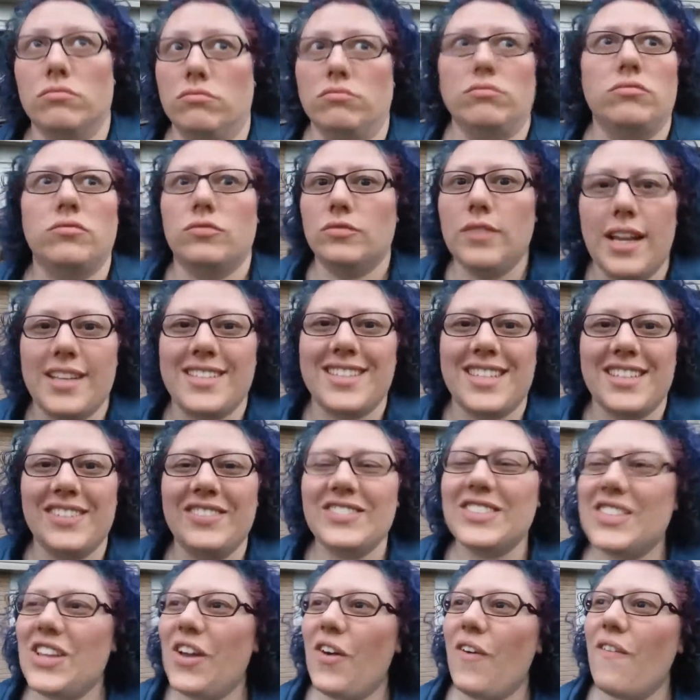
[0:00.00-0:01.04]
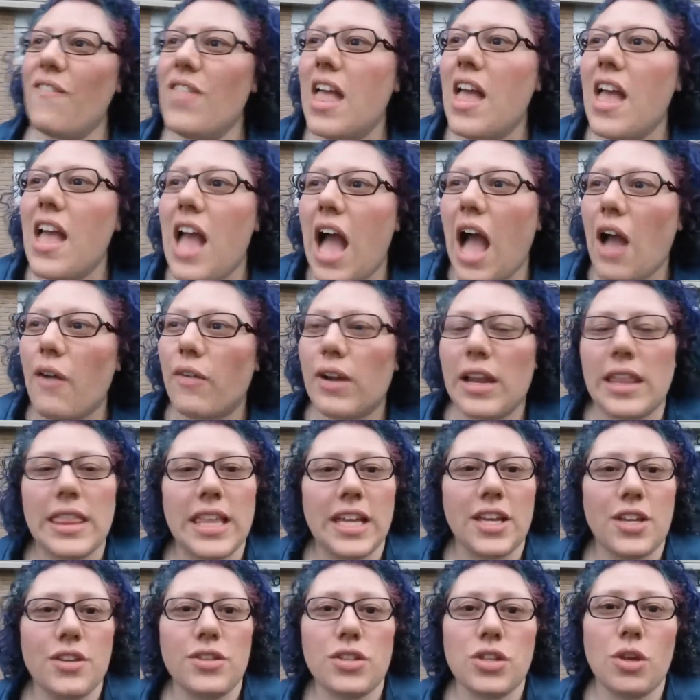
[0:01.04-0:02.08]
rest. So I want to
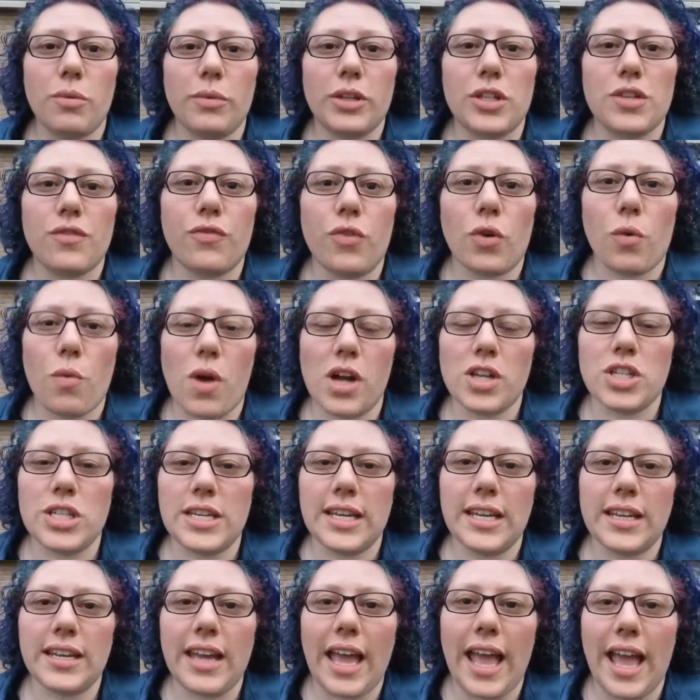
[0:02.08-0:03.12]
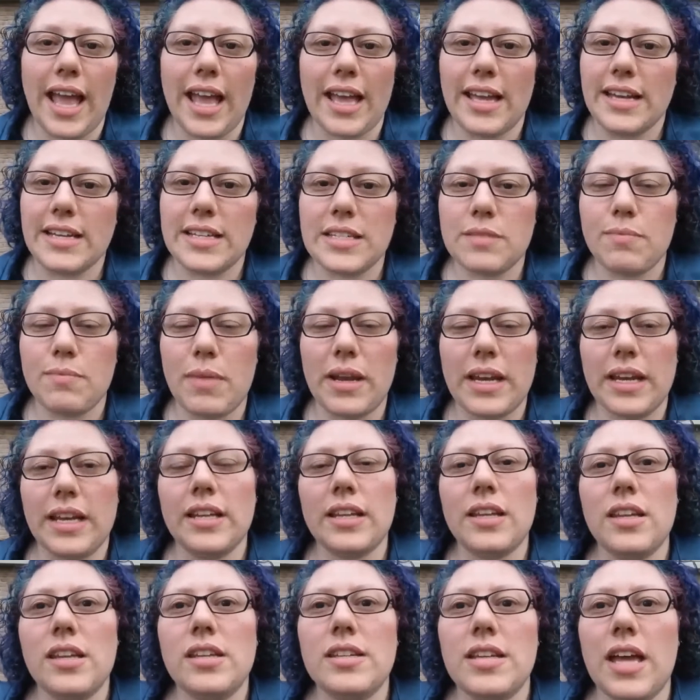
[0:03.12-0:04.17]
thank you so much for watching and
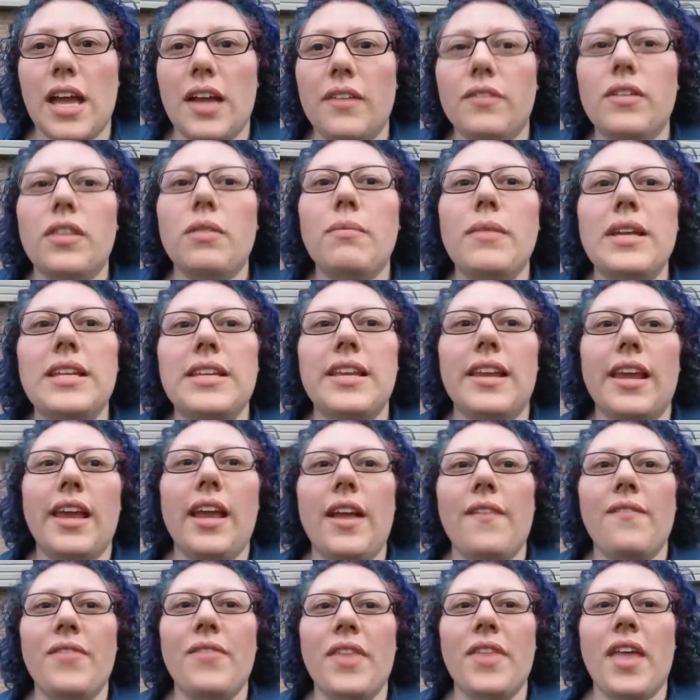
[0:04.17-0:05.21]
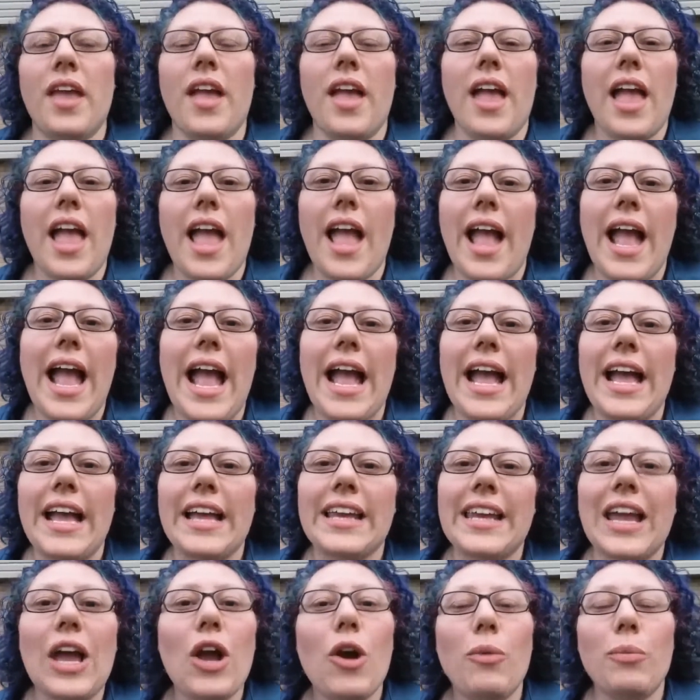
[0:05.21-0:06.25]
spending time with me today. And
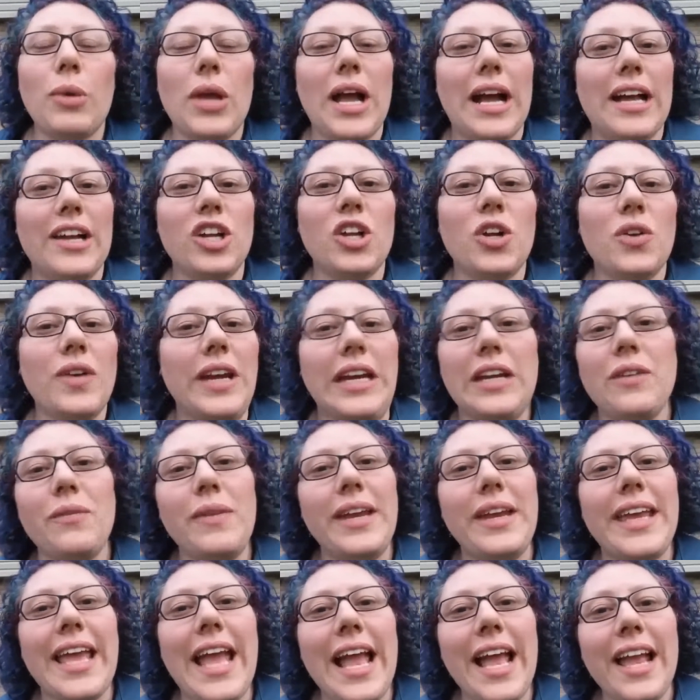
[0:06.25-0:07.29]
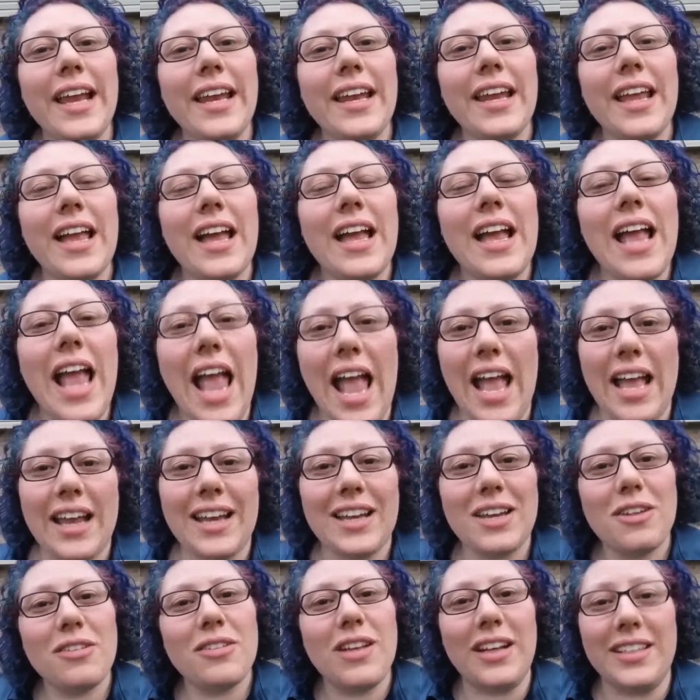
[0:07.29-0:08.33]
I hope you had a great weekend
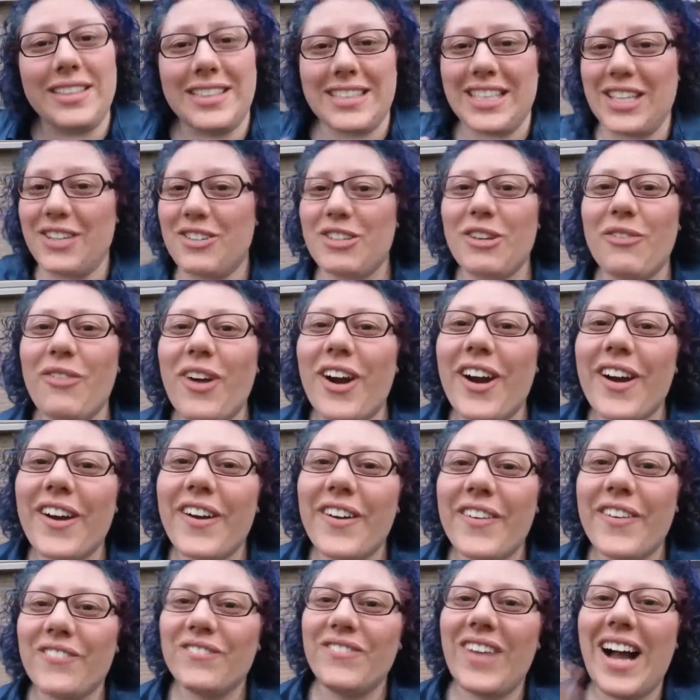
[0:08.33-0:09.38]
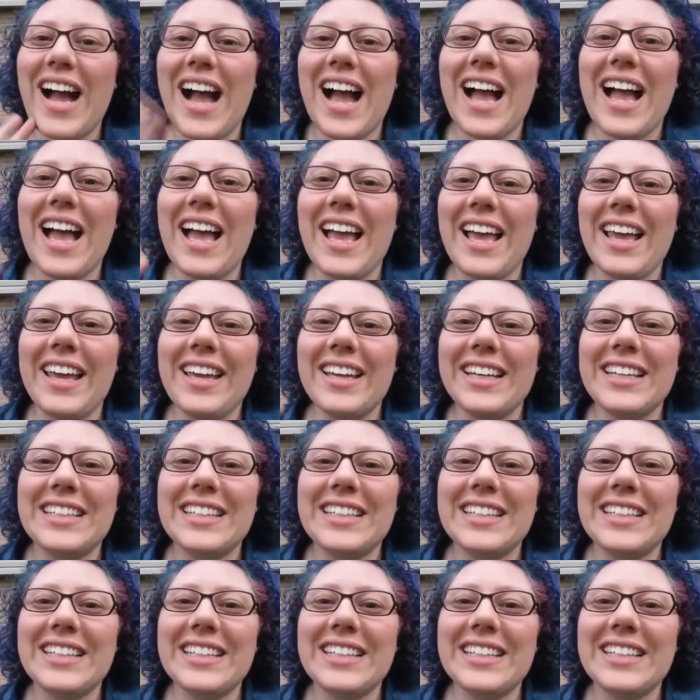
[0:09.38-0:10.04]
and I'll see you tomorrow. Bye!